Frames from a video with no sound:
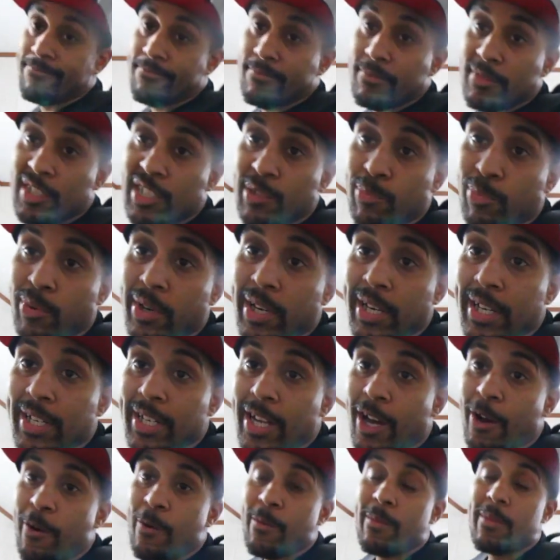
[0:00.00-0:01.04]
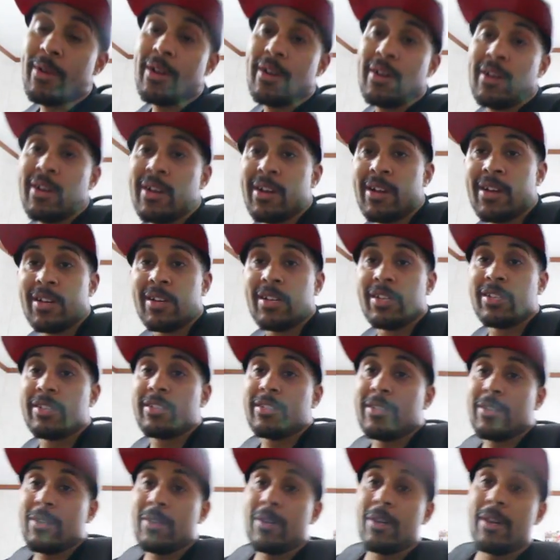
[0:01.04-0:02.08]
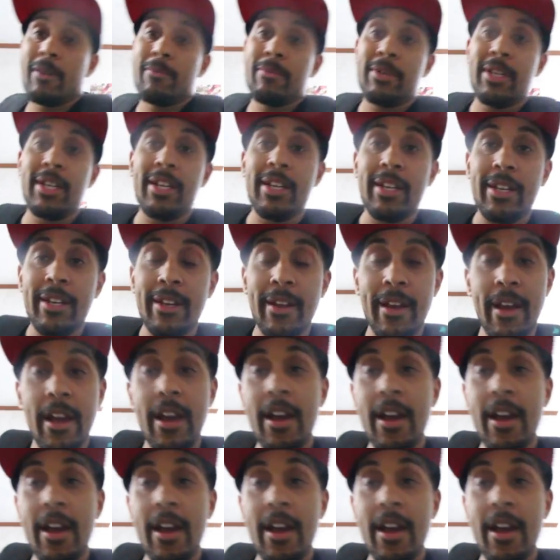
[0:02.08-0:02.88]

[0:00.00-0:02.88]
it's pretty dope. So I mean